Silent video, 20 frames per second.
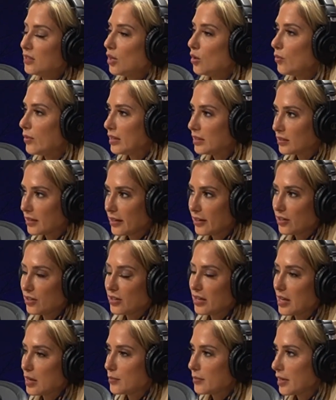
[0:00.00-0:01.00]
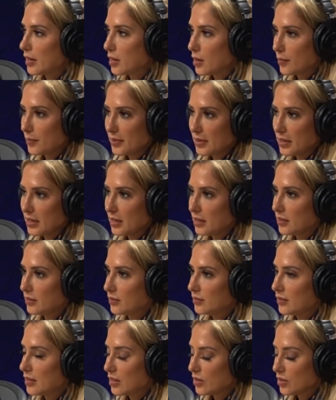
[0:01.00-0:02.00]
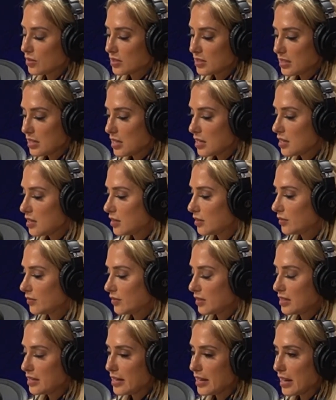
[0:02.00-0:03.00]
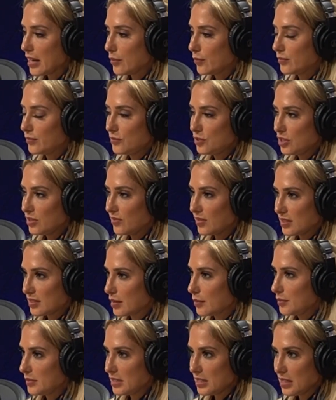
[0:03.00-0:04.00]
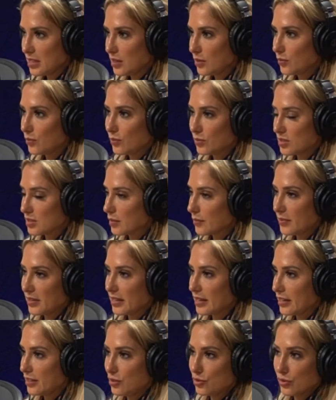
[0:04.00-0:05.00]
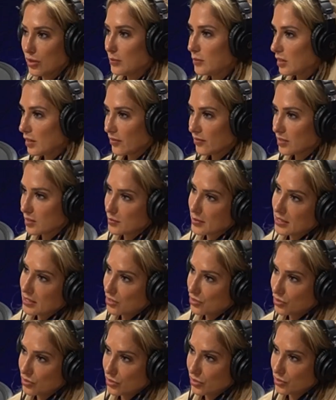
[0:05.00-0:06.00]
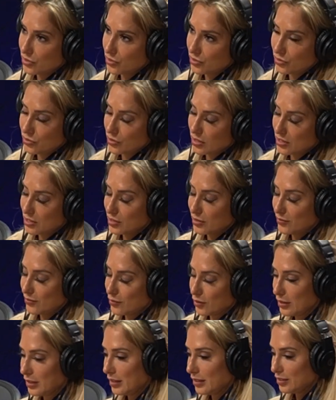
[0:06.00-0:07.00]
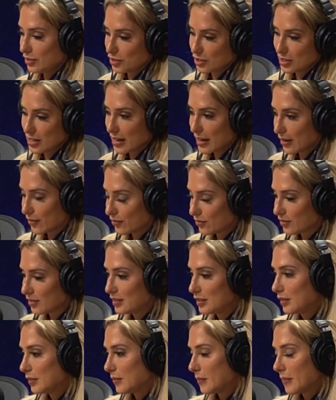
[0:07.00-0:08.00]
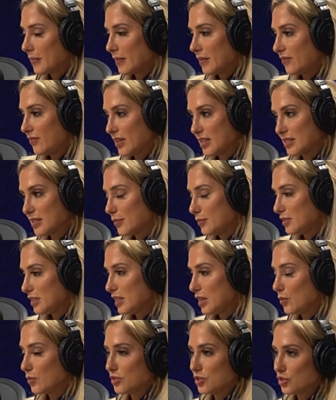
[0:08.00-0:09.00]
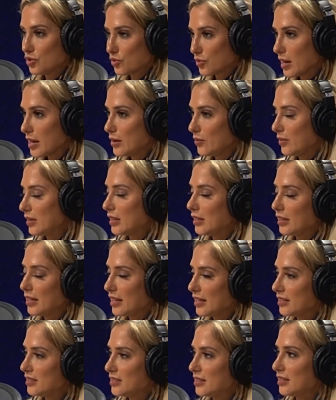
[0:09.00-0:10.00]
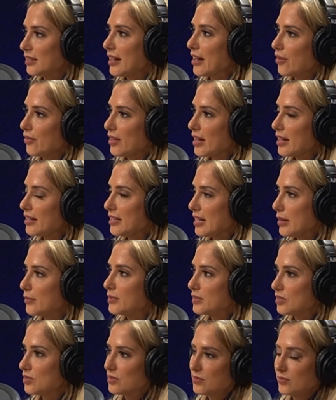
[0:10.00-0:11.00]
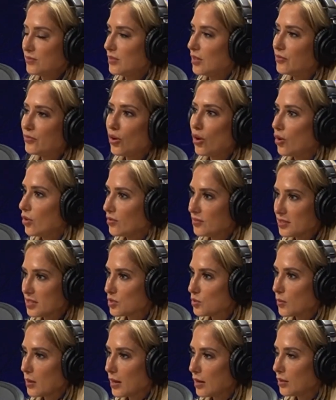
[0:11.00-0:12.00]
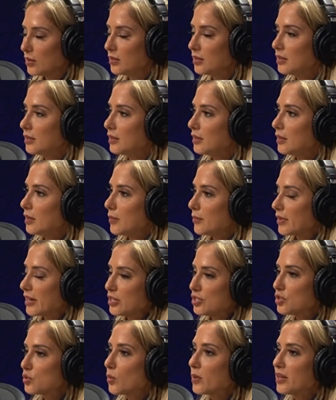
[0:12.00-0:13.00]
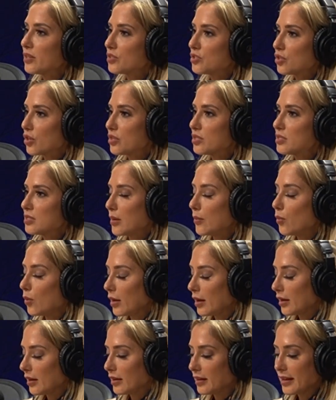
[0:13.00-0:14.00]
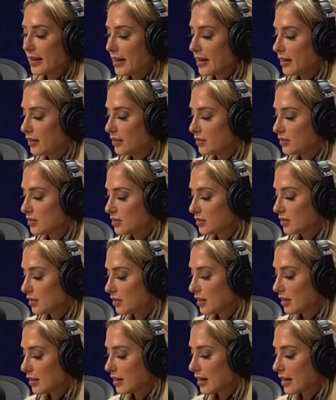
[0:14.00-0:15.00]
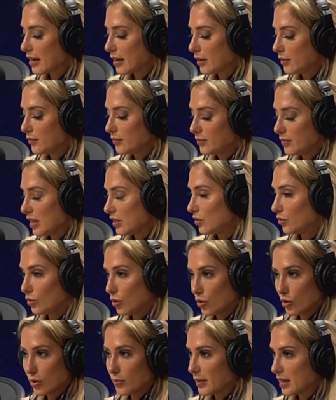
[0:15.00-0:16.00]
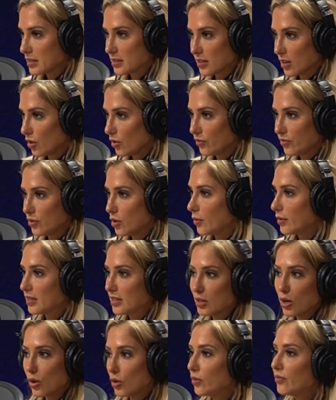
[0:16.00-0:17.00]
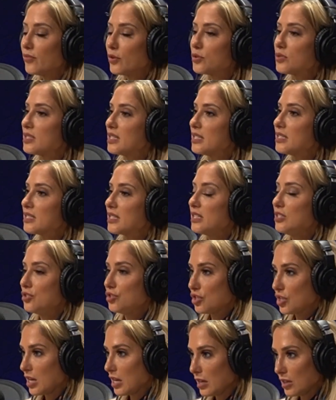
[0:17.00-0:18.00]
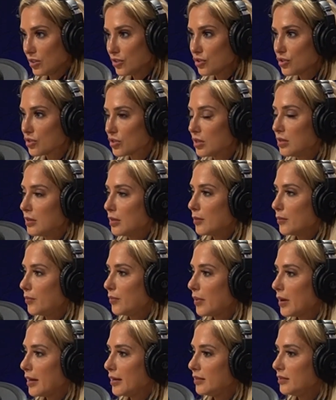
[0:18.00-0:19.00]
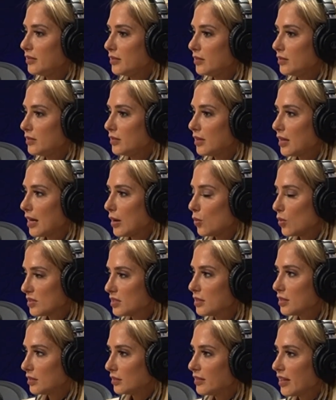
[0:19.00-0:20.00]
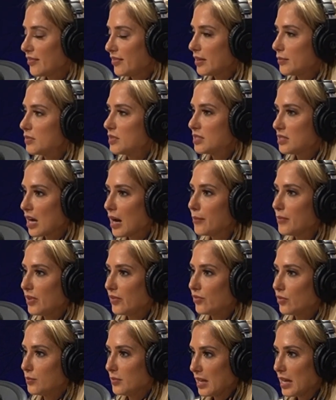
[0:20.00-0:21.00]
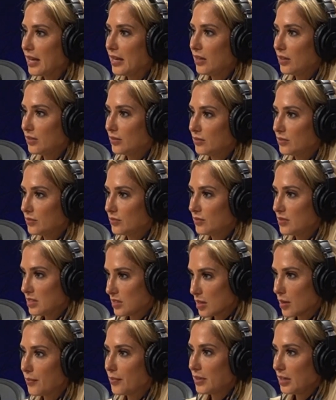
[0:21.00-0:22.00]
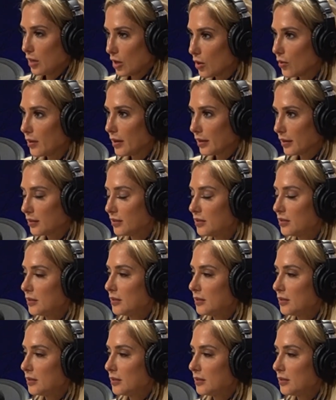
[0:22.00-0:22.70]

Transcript: A week later, had my company LLC. The name GFace MD was something I dreamed of because my initials are Gretchen Frieling, GF, Face MD, which is great, and we can get into how that name has evolved as well. But I just wanted to start somewhere, and I made the logo myself, knowing that all of those things can change, but I wasn't going to let them stop me from getting this company going.